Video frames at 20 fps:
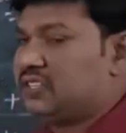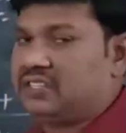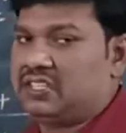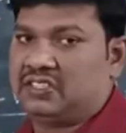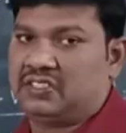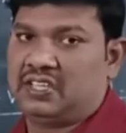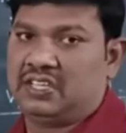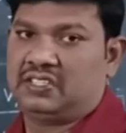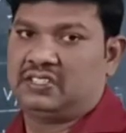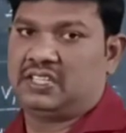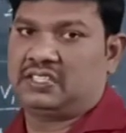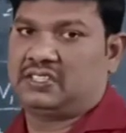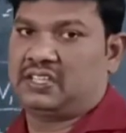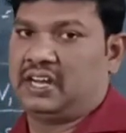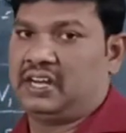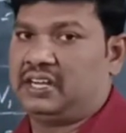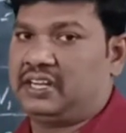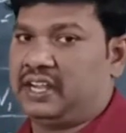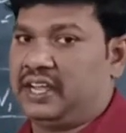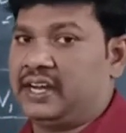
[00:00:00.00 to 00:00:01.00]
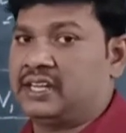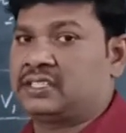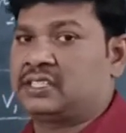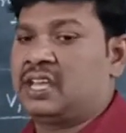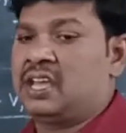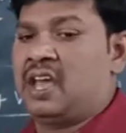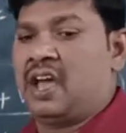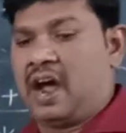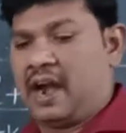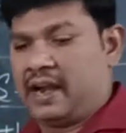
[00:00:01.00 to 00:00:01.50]
this is the
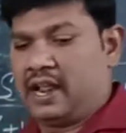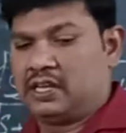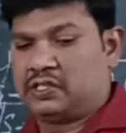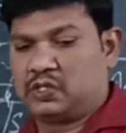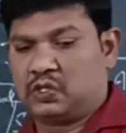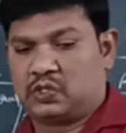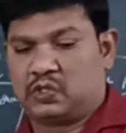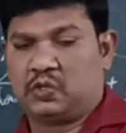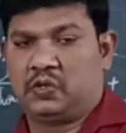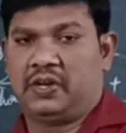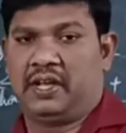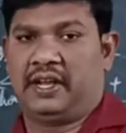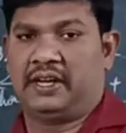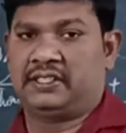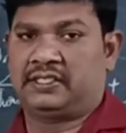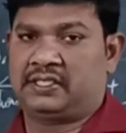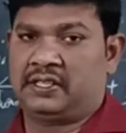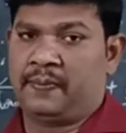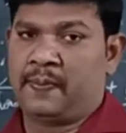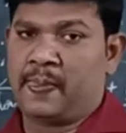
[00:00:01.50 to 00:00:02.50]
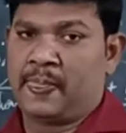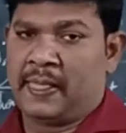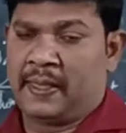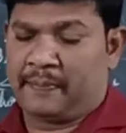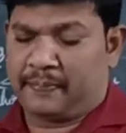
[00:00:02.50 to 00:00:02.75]
sentence. And also students,